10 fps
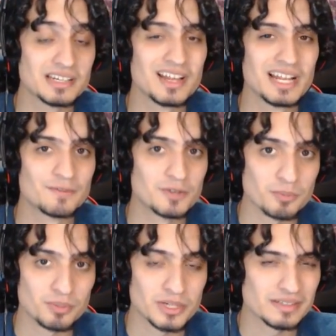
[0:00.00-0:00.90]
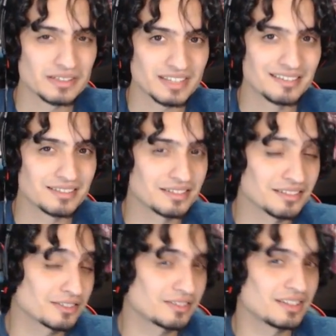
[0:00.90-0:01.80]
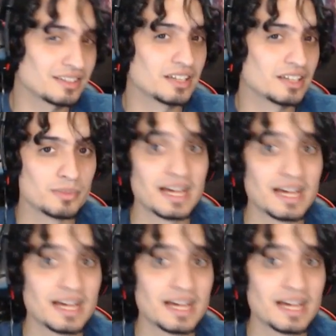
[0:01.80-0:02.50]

for the previous games. And since they're saying it's remastered,